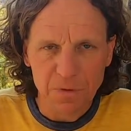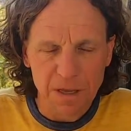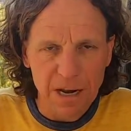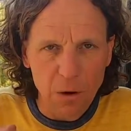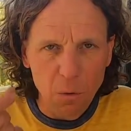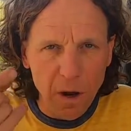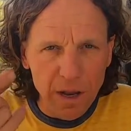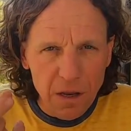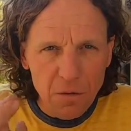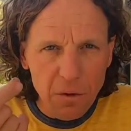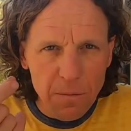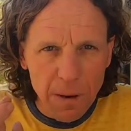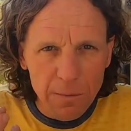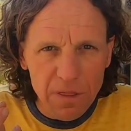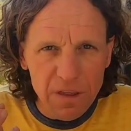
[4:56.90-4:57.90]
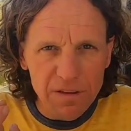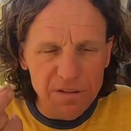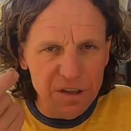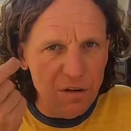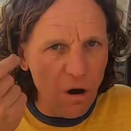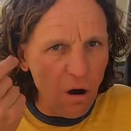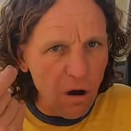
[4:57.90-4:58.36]
And I want you to remember this
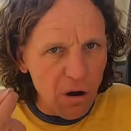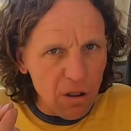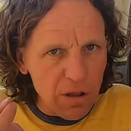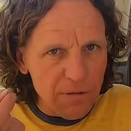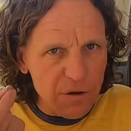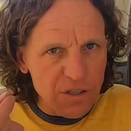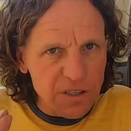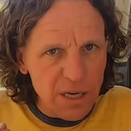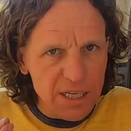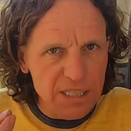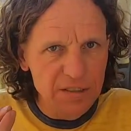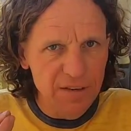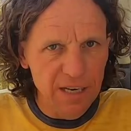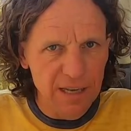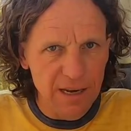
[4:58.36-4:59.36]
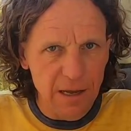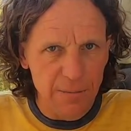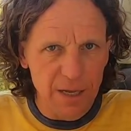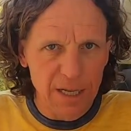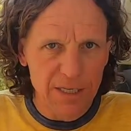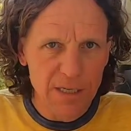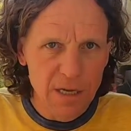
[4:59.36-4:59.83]
in all of your studies of
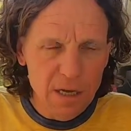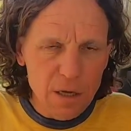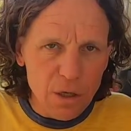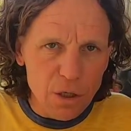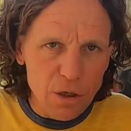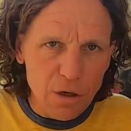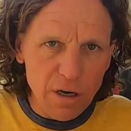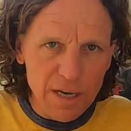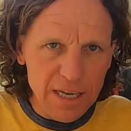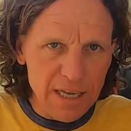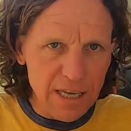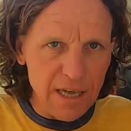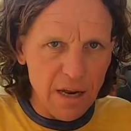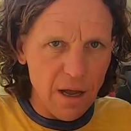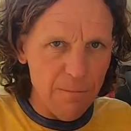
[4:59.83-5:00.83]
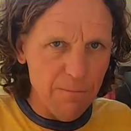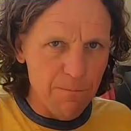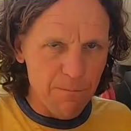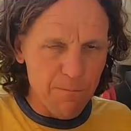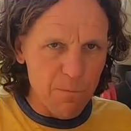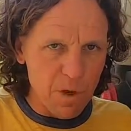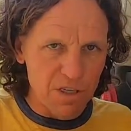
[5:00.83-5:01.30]
economics. You're going to get a,
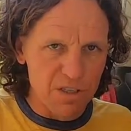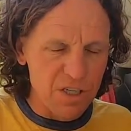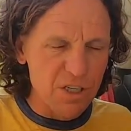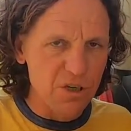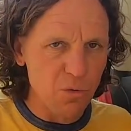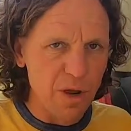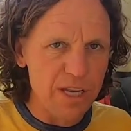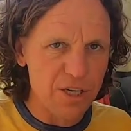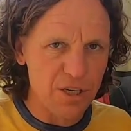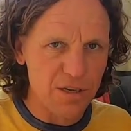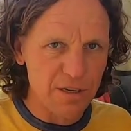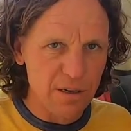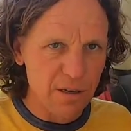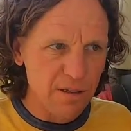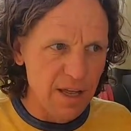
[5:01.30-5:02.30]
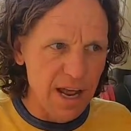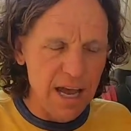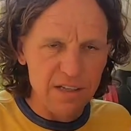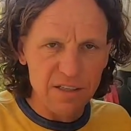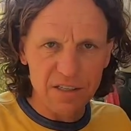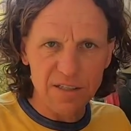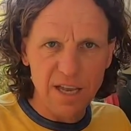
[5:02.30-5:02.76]
a situation that
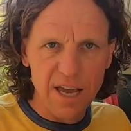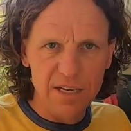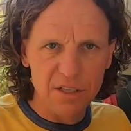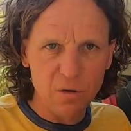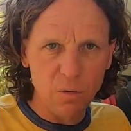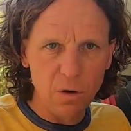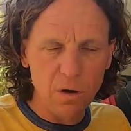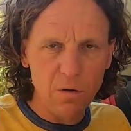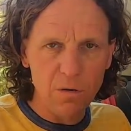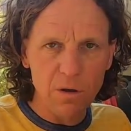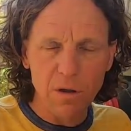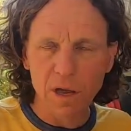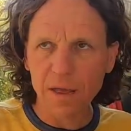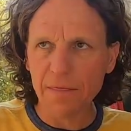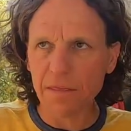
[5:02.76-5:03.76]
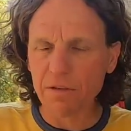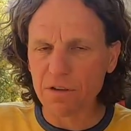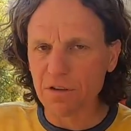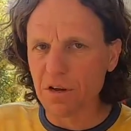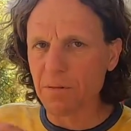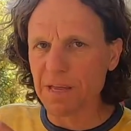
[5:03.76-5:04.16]
has a status quo, and then there's going to